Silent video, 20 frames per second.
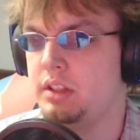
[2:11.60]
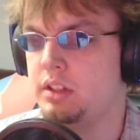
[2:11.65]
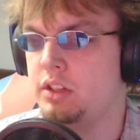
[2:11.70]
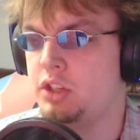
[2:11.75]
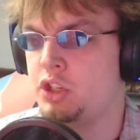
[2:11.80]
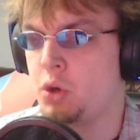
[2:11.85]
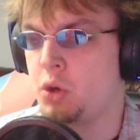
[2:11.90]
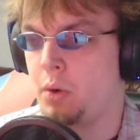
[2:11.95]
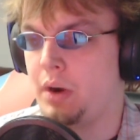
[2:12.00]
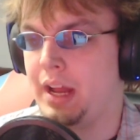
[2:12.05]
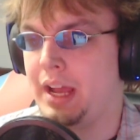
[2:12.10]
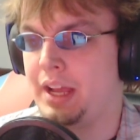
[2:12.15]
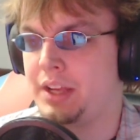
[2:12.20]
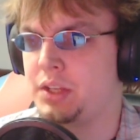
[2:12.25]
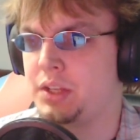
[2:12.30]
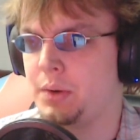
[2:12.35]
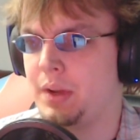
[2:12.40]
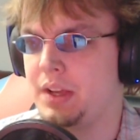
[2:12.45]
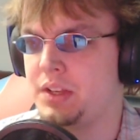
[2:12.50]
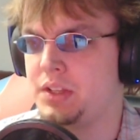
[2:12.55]
short axe.
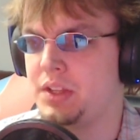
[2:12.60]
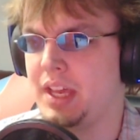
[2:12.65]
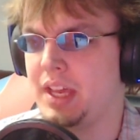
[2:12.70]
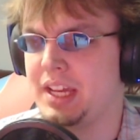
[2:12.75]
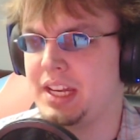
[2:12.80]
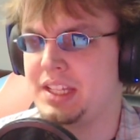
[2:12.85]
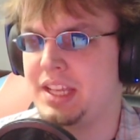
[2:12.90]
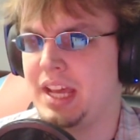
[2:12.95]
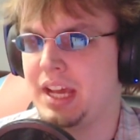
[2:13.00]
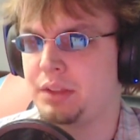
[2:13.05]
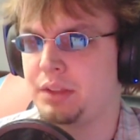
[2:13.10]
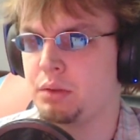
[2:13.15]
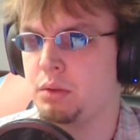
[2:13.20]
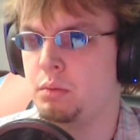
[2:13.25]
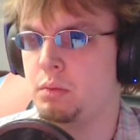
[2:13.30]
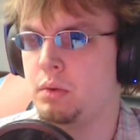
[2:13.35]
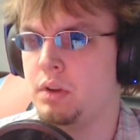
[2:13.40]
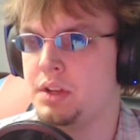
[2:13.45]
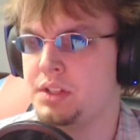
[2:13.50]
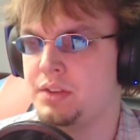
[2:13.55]
Okay, so they get attacked through the
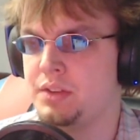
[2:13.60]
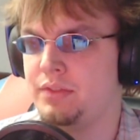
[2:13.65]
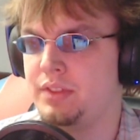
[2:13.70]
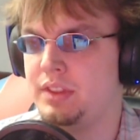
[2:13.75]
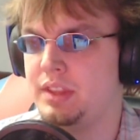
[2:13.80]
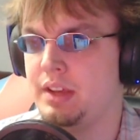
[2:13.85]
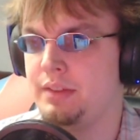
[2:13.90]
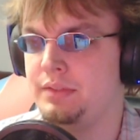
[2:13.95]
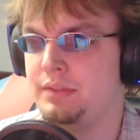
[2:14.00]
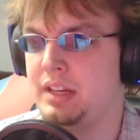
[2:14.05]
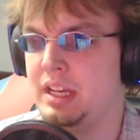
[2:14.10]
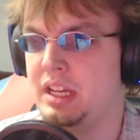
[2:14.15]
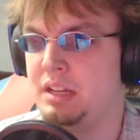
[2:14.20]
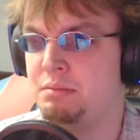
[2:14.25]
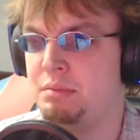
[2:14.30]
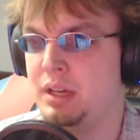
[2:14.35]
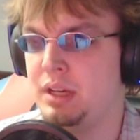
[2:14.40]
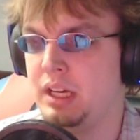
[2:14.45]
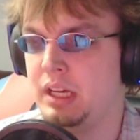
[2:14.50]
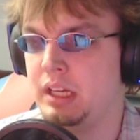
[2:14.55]
walls if, if need
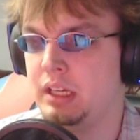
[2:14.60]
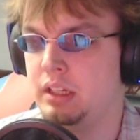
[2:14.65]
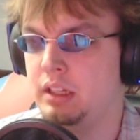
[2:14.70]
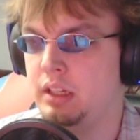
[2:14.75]
be.